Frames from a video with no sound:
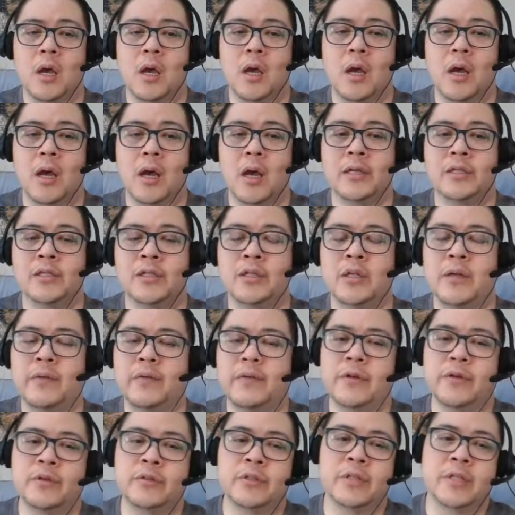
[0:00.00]
I should
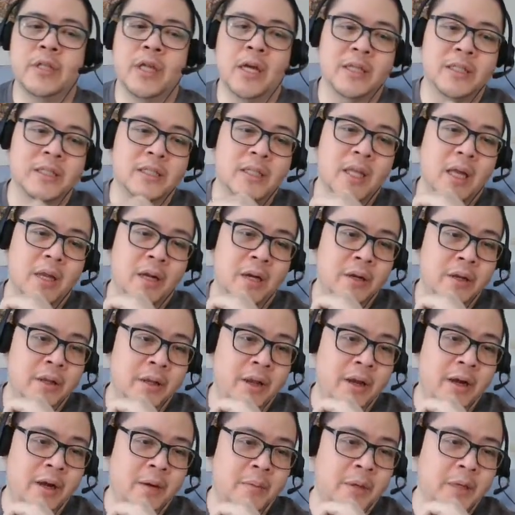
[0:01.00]
have used a stunner
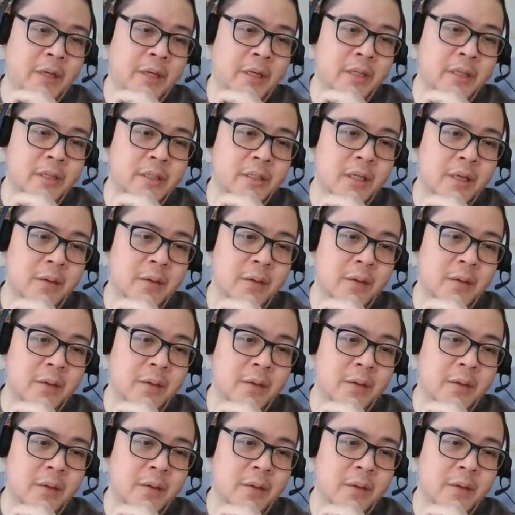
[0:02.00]
there because